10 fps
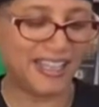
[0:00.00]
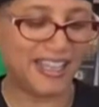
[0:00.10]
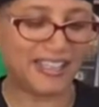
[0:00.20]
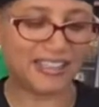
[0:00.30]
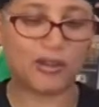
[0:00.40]

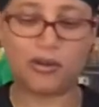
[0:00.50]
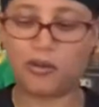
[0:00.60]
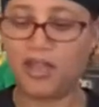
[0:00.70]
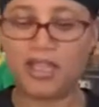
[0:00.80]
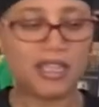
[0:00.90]
And
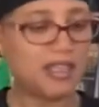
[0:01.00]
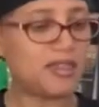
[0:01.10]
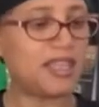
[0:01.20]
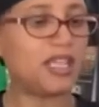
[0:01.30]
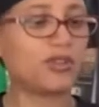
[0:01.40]
so
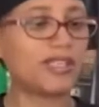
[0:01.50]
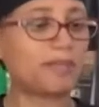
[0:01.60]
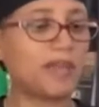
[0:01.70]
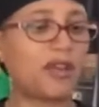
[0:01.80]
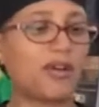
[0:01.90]
these
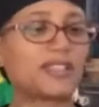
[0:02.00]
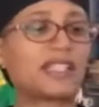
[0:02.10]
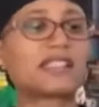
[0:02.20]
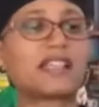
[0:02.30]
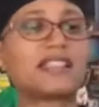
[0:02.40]
recipe cards,
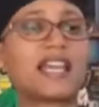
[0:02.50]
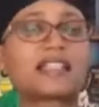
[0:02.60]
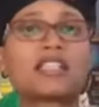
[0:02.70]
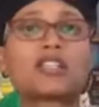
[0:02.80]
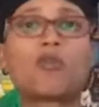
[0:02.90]
this is a
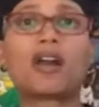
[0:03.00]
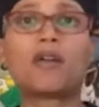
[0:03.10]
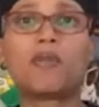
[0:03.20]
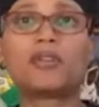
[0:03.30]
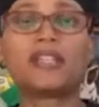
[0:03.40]
Texas
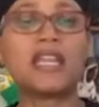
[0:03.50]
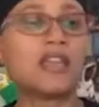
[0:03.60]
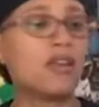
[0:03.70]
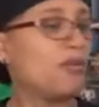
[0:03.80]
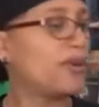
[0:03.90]
guacamole,